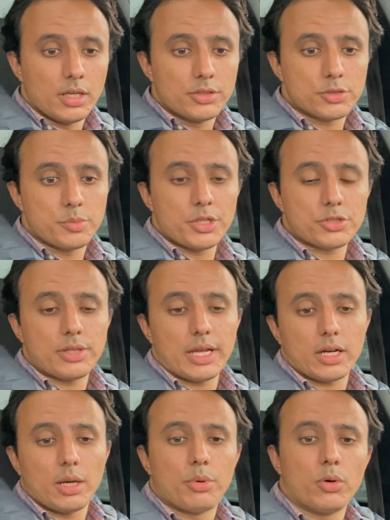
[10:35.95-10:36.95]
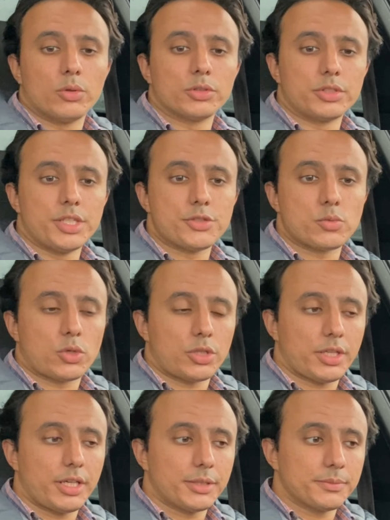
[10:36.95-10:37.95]
just make sure that cup holder is
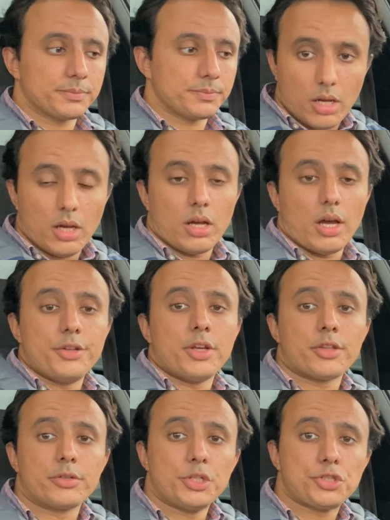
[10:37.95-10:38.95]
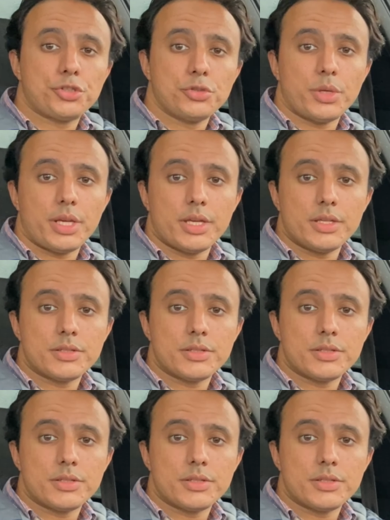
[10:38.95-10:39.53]
working. Another issue is